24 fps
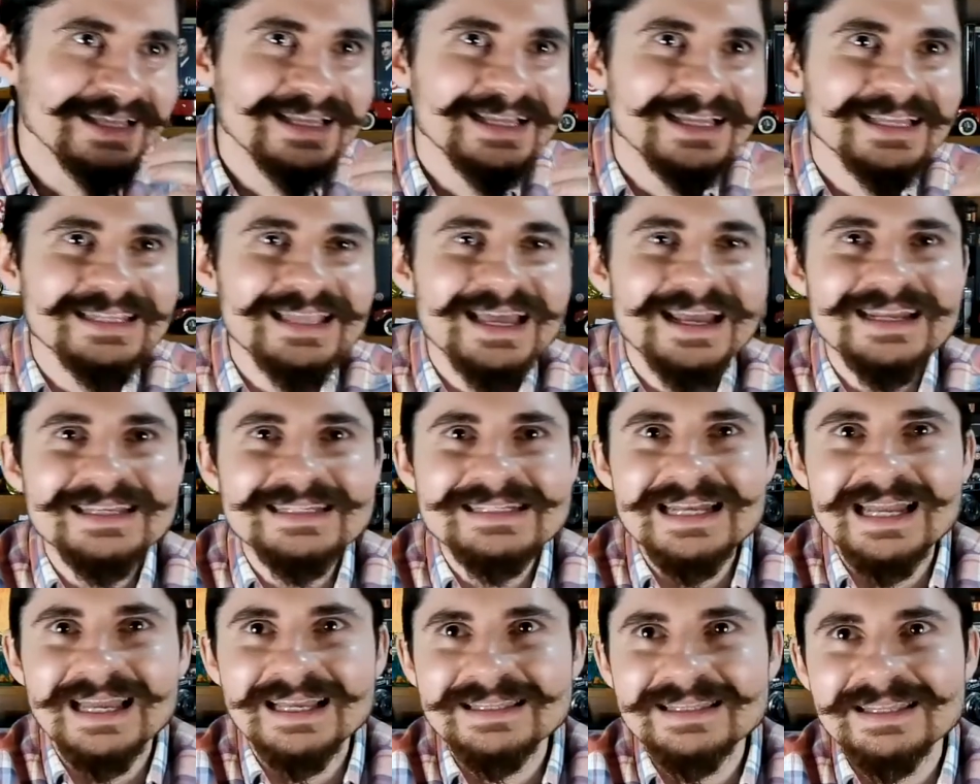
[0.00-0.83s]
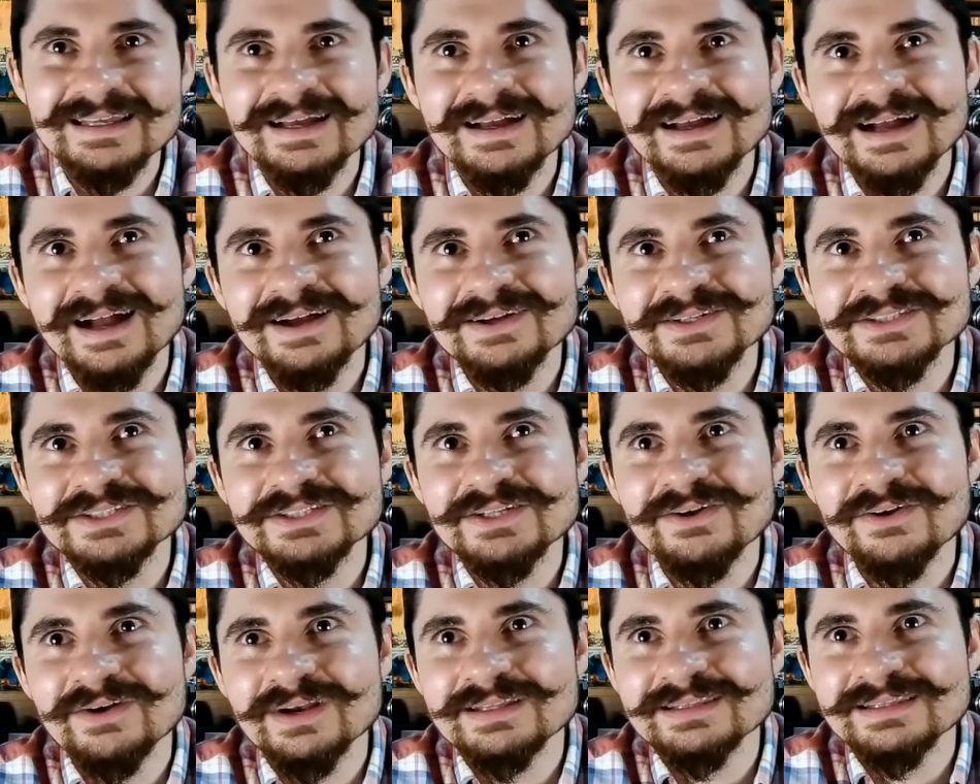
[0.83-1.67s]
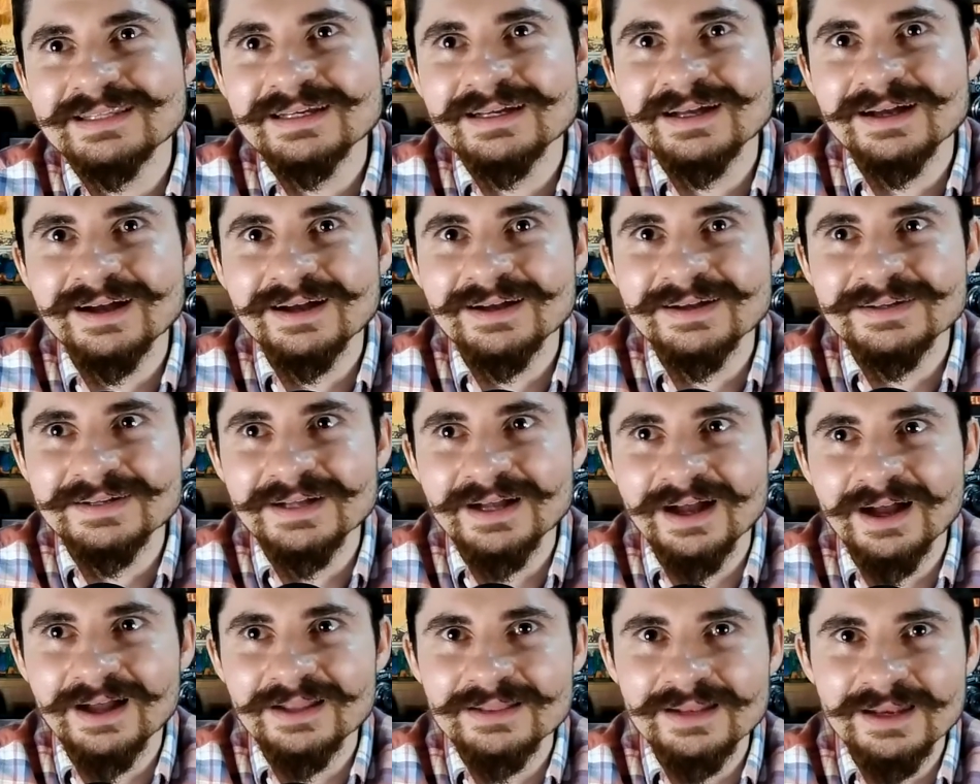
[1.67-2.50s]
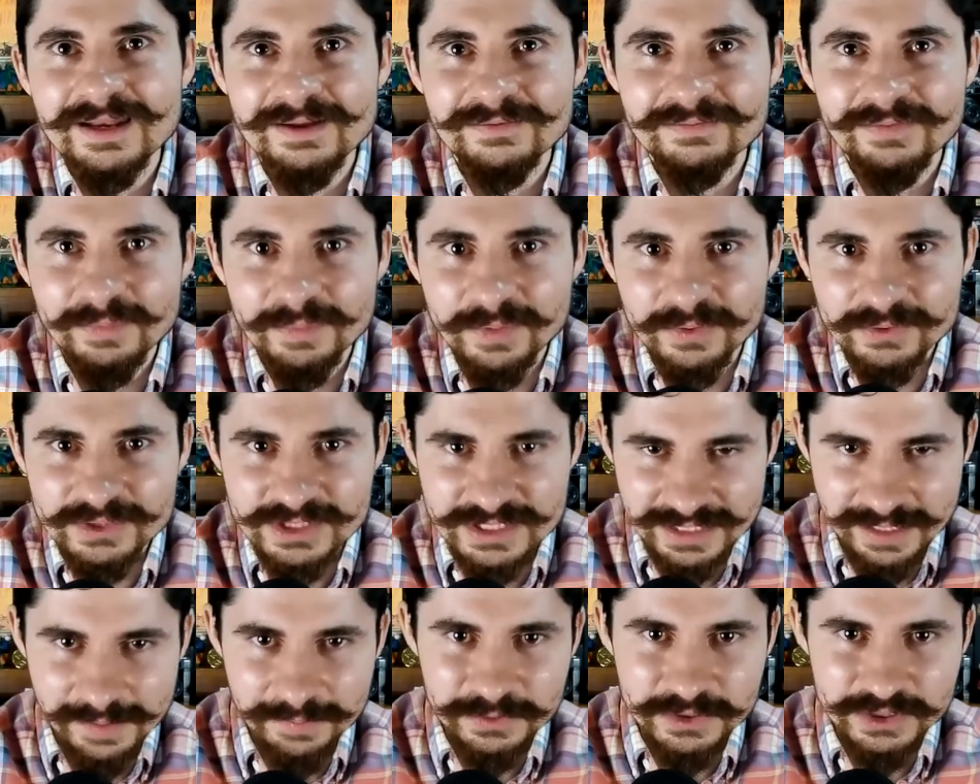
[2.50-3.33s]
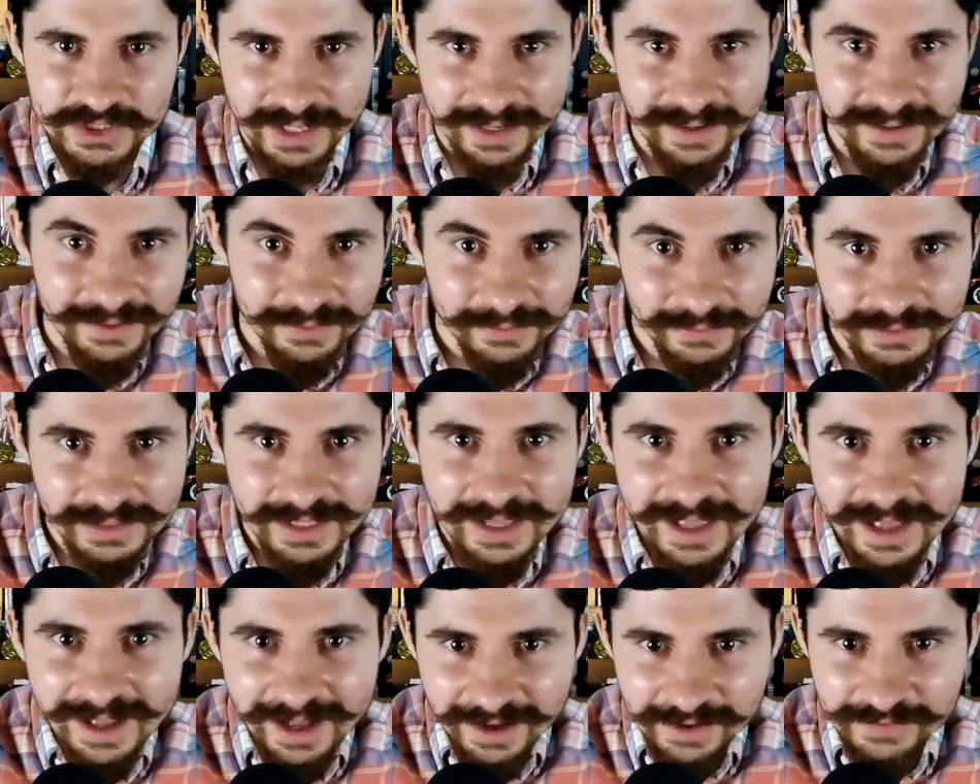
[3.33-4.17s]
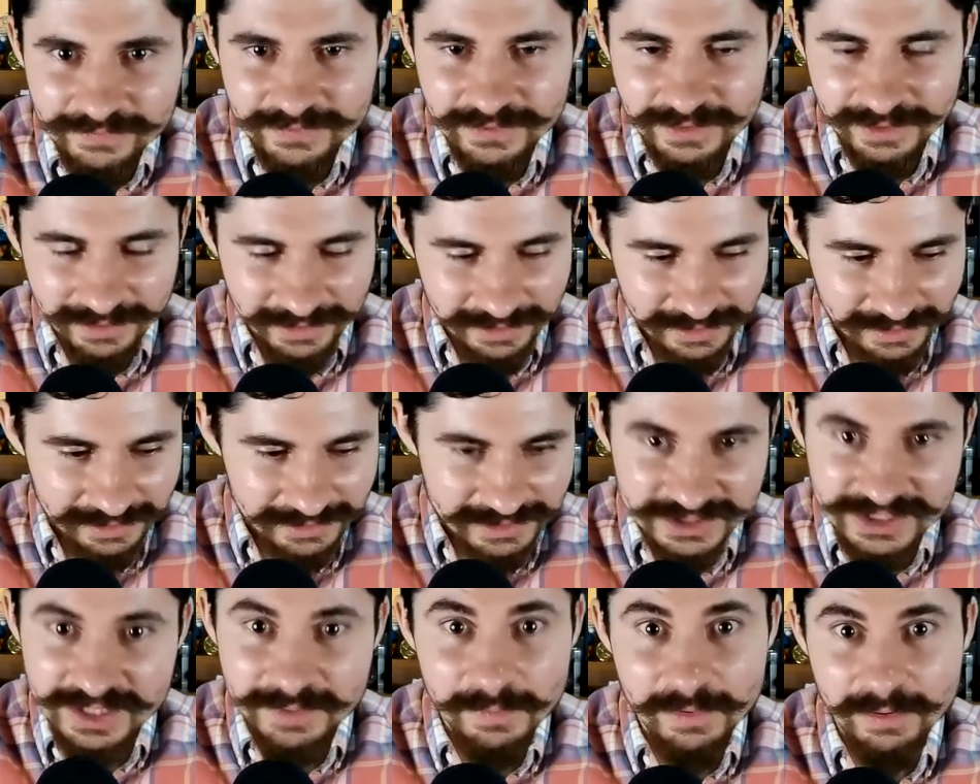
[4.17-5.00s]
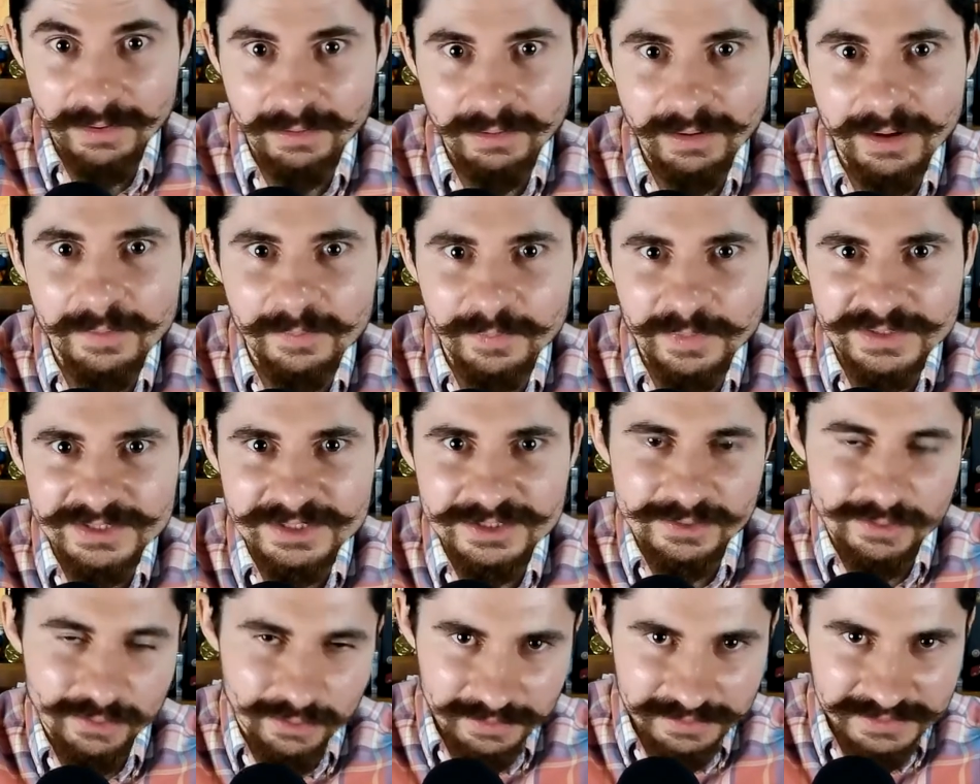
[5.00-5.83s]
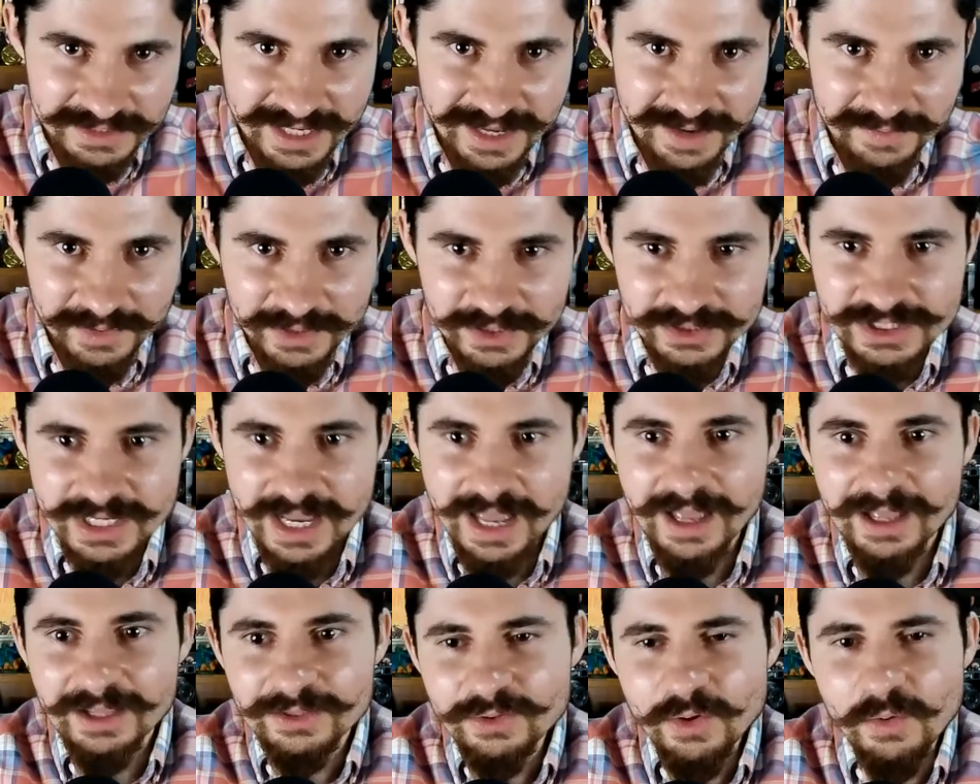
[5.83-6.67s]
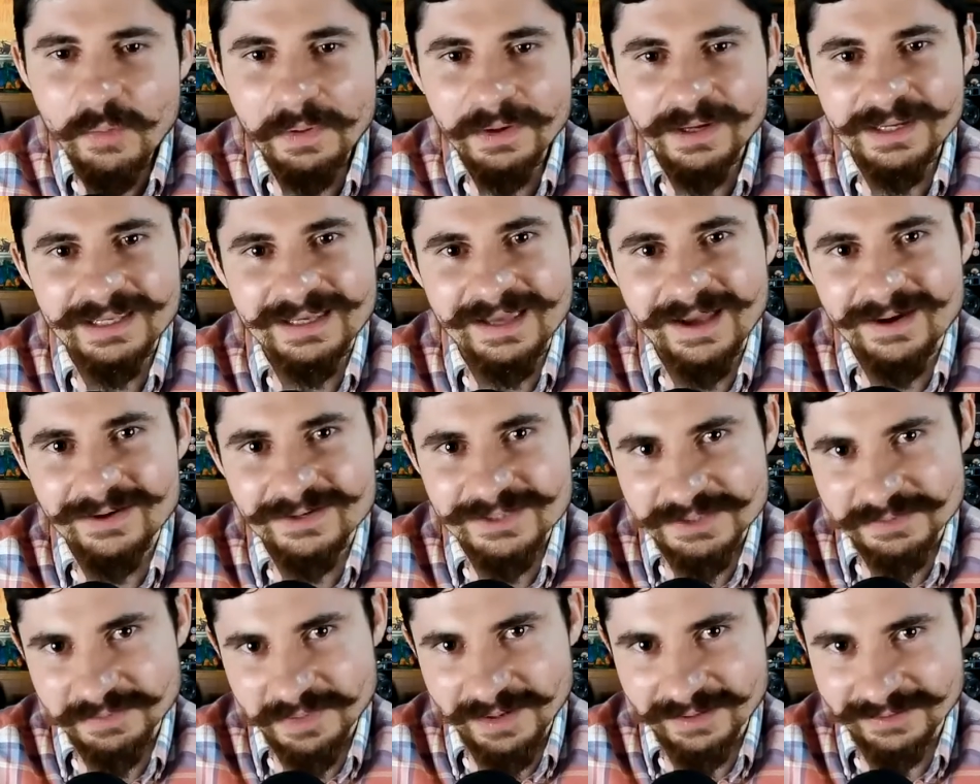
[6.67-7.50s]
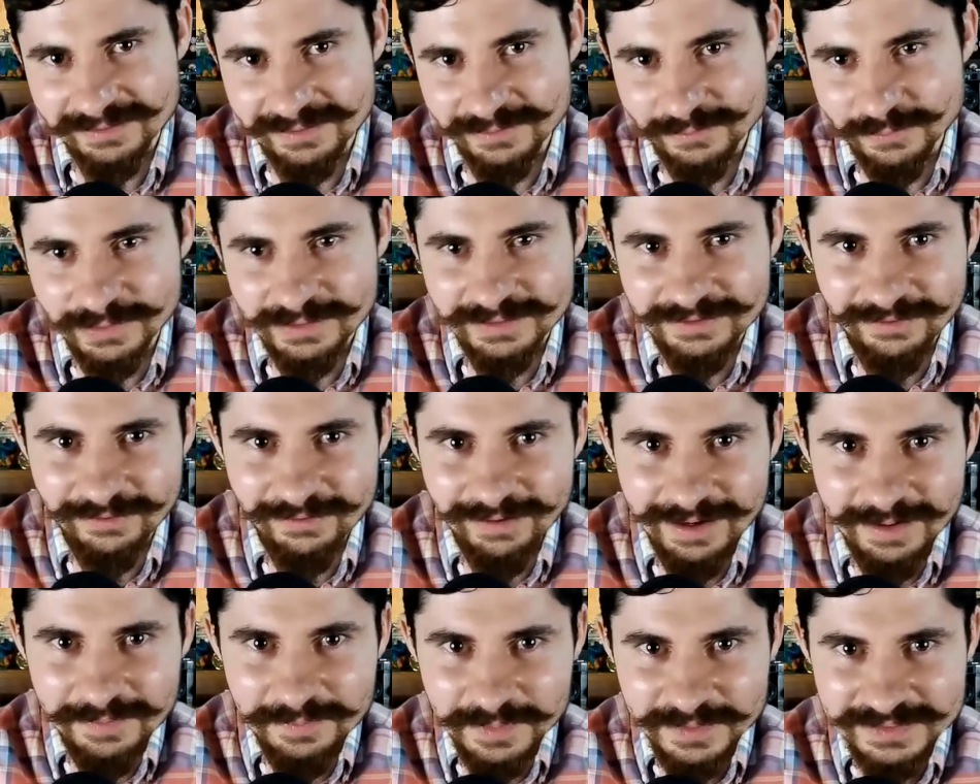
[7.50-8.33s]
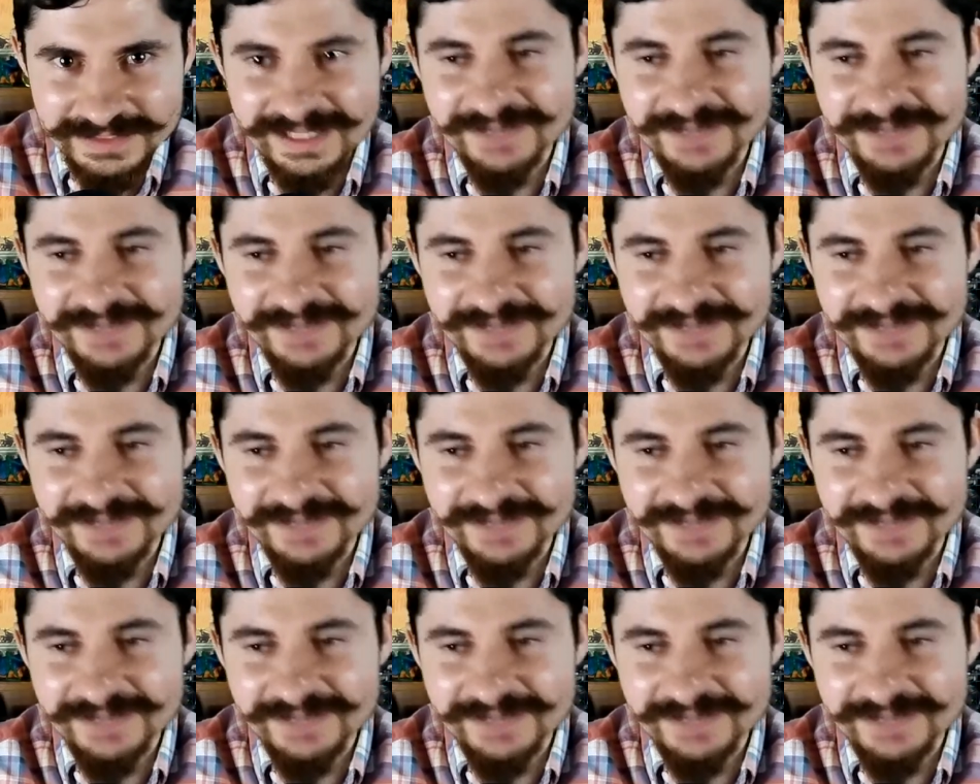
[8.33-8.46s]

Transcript: that is like the, how do you call it, the unlovable stepchild of the Summer Olympics. You know what I'm saying? Because nobody cares about the Winter Olympics.